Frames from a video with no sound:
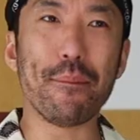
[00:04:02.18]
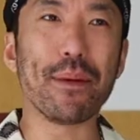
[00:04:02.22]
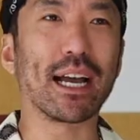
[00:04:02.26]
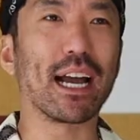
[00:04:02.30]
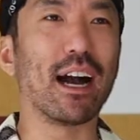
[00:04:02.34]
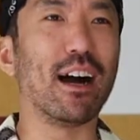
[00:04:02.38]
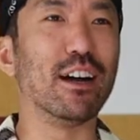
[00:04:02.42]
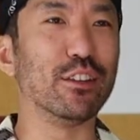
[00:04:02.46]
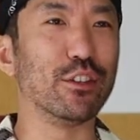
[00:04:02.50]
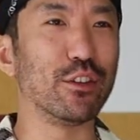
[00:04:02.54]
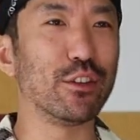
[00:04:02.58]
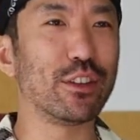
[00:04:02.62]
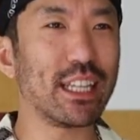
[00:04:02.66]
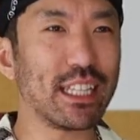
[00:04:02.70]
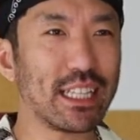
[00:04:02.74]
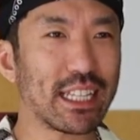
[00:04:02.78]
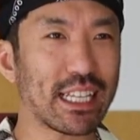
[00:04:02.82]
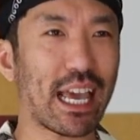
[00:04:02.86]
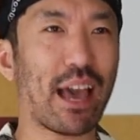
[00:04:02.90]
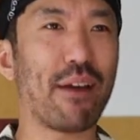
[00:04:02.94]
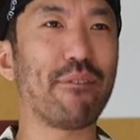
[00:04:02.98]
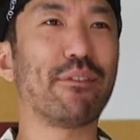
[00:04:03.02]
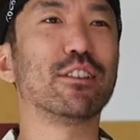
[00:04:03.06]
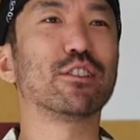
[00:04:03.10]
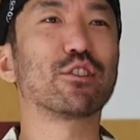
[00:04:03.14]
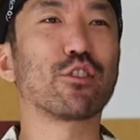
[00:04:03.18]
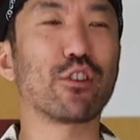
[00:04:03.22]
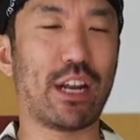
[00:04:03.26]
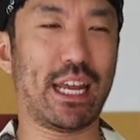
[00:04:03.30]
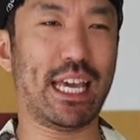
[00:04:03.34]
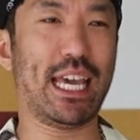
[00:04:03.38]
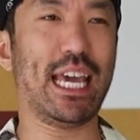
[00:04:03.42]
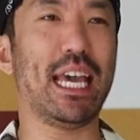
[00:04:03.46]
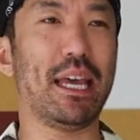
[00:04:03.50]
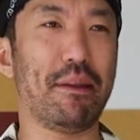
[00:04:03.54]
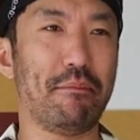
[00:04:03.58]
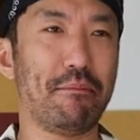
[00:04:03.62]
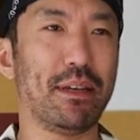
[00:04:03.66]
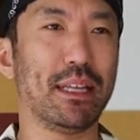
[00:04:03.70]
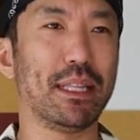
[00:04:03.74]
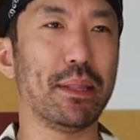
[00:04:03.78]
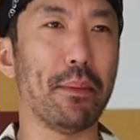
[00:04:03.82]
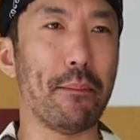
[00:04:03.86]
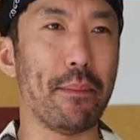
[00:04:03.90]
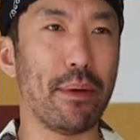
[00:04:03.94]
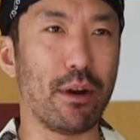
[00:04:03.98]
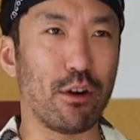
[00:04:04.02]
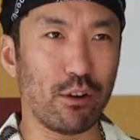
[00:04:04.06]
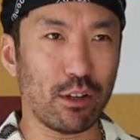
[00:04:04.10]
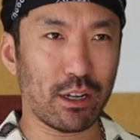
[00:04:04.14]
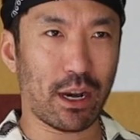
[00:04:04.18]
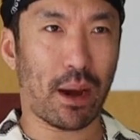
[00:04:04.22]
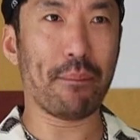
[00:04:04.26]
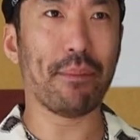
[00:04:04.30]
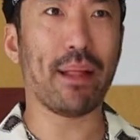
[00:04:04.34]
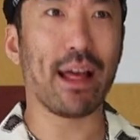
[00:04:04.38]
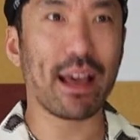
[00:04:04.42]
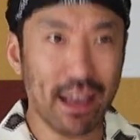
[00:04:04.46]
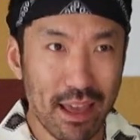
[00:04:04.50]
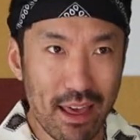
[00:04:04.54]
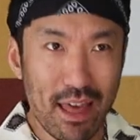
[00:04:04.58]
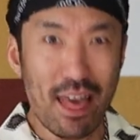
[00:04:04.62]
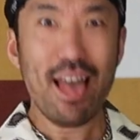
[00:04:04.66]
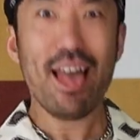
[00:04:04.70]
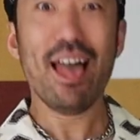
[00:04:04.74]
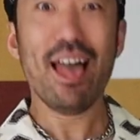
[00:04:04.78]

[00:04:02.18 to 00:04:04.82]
Oh my God, do you think the caffeine's gonna hit me in the middle? And I'm like,